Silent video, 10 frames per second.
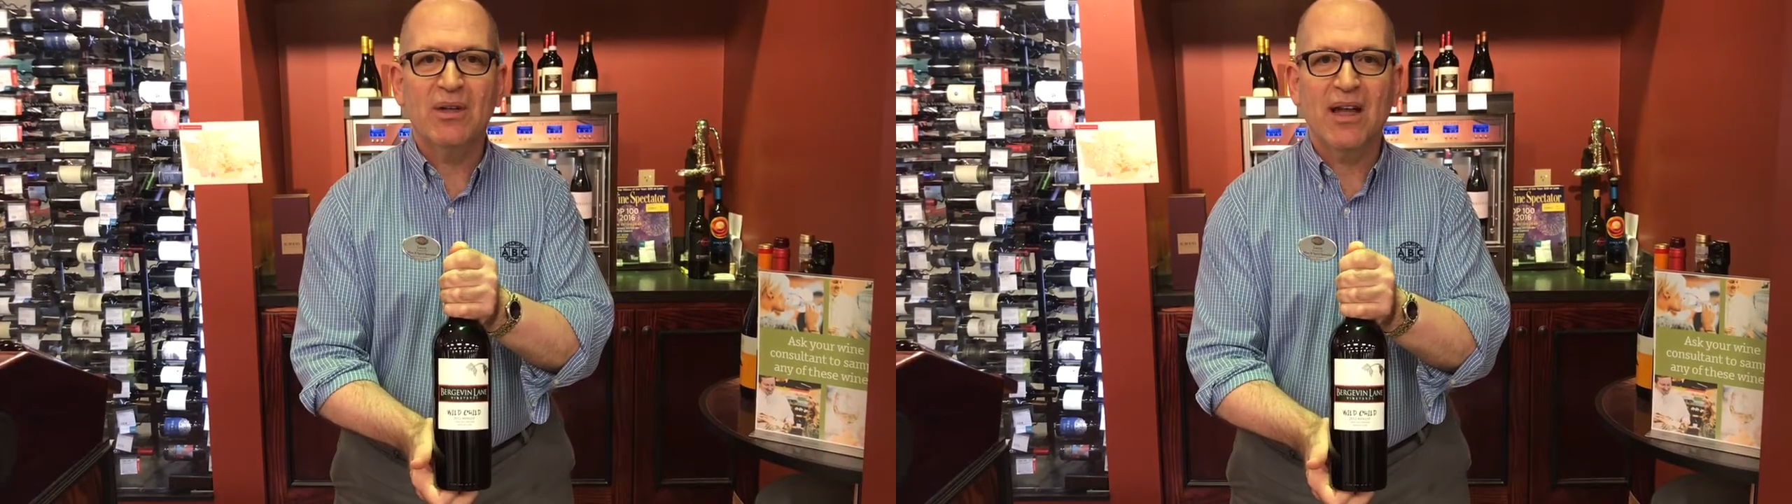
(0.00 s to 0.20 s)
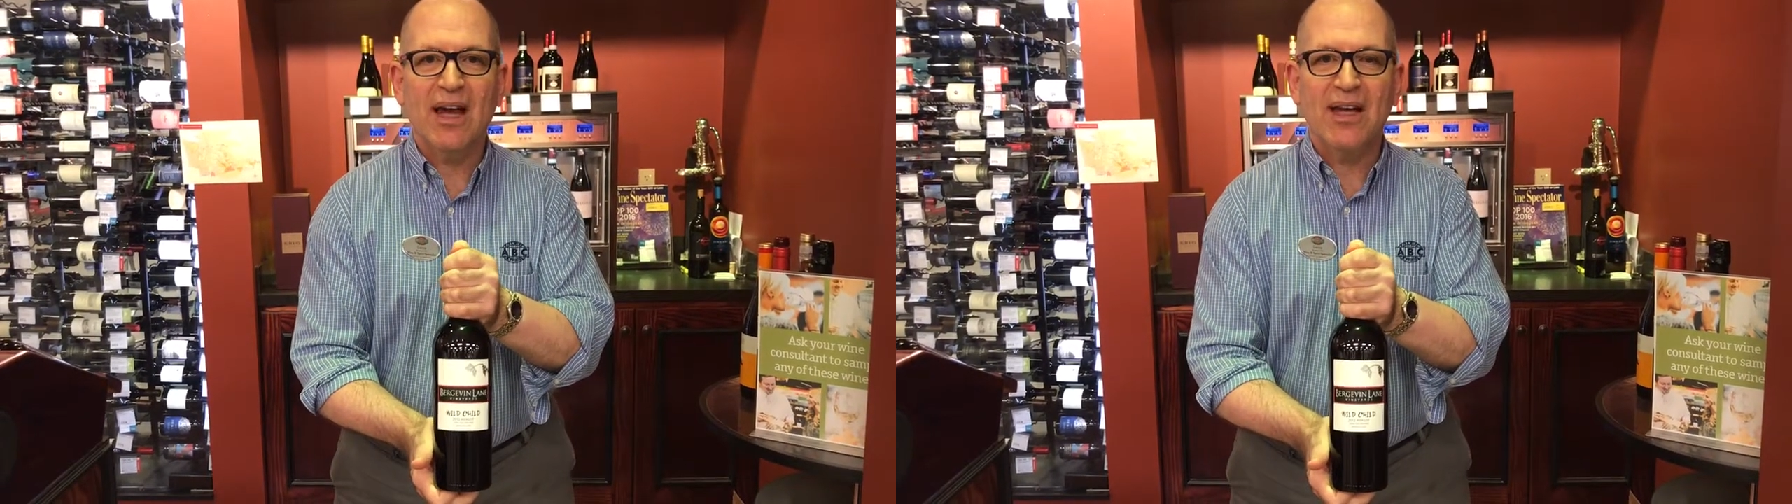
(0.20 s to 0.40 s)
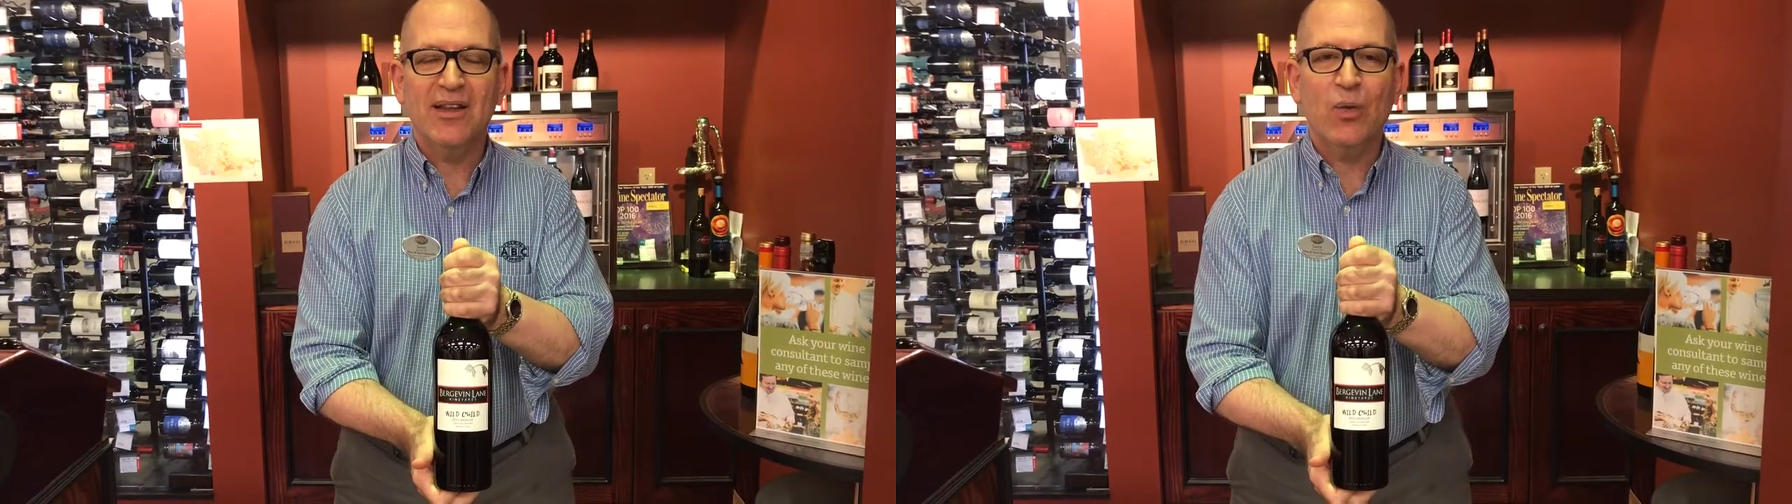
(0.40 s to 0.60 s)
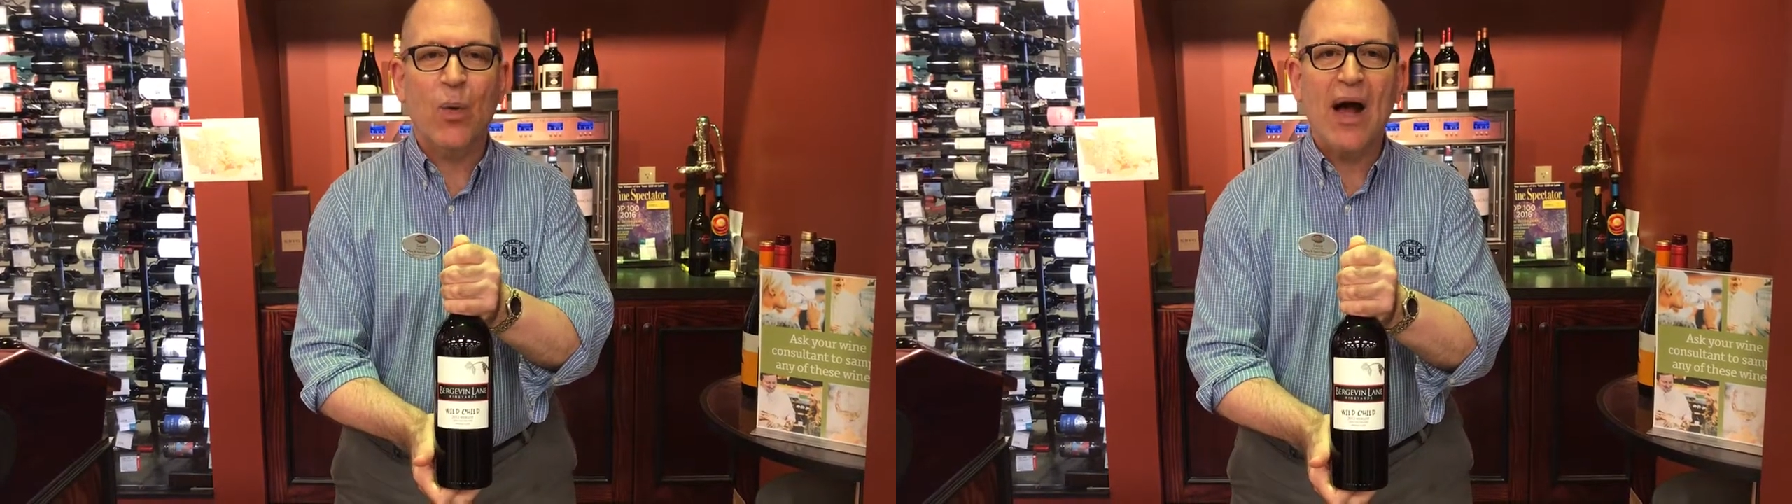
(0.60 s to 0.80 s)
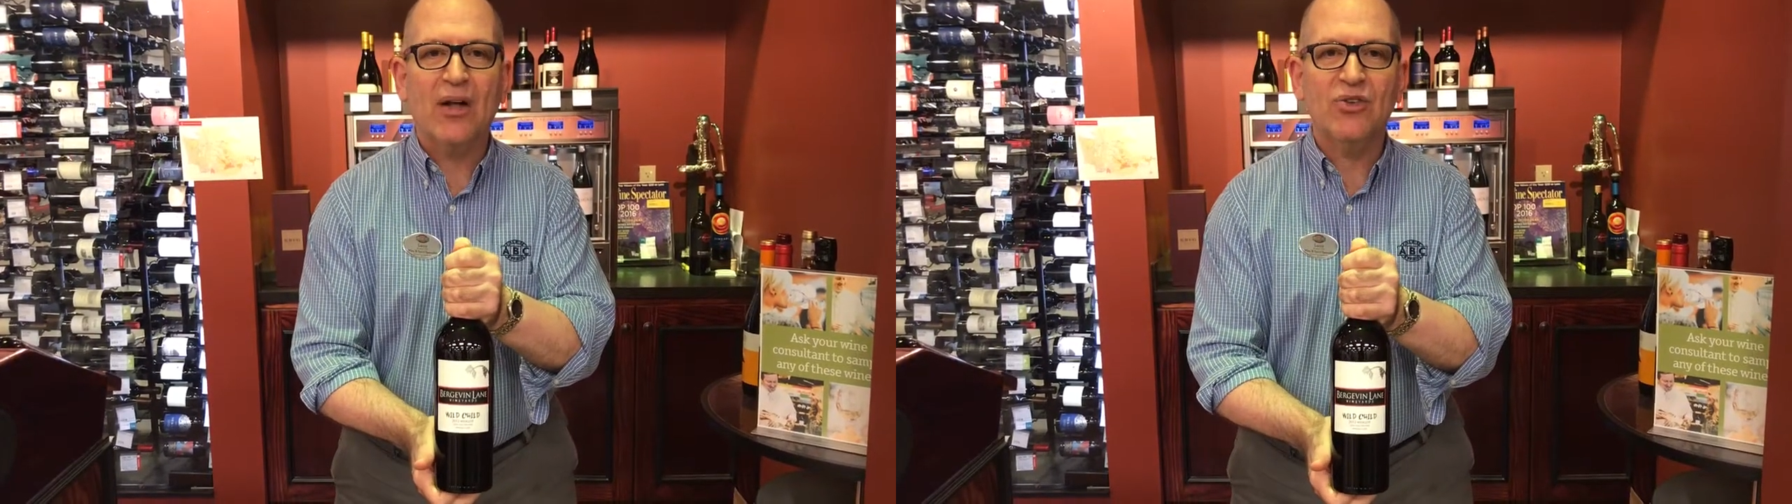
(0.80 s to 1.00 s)
Lane, the
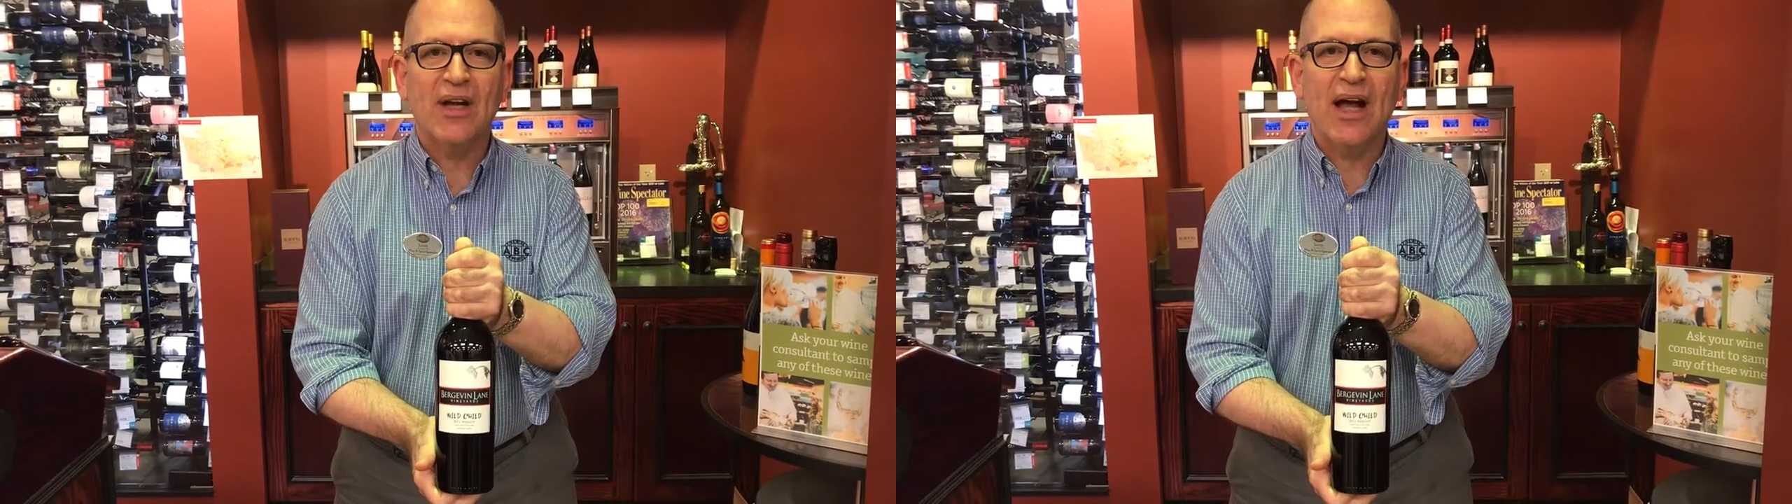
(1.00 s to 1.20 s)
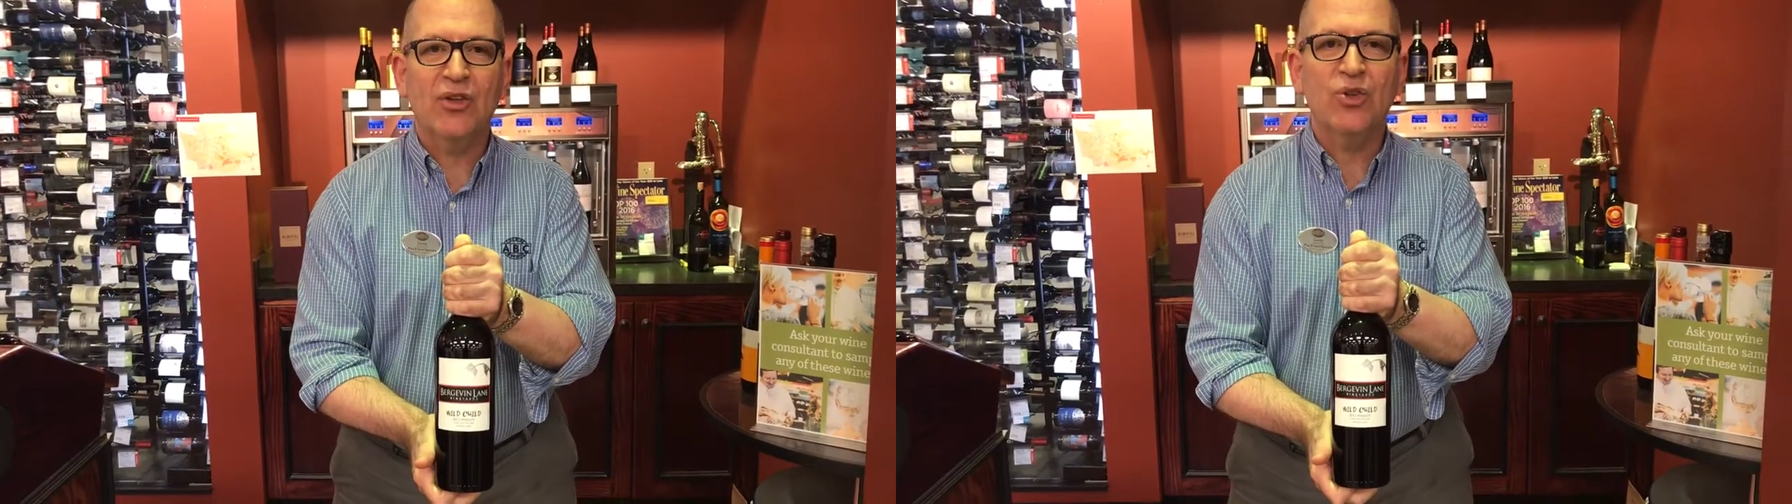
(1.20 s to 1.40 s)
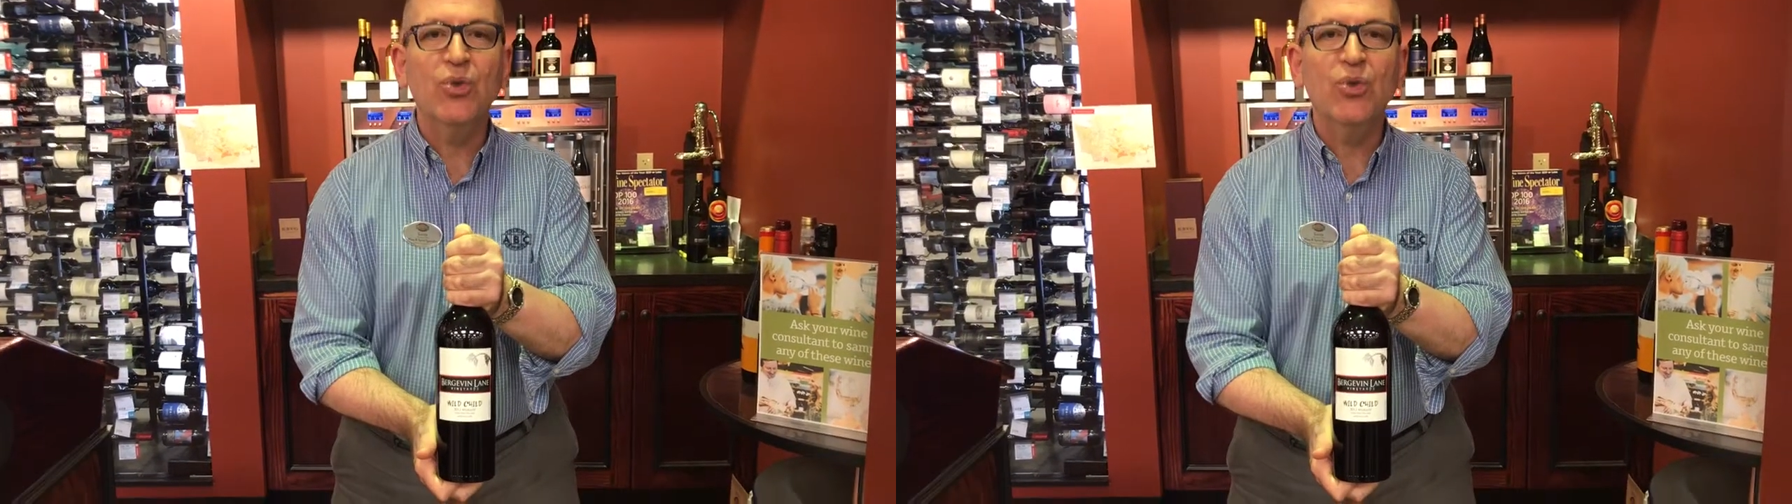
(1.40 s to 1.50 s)
Wild Child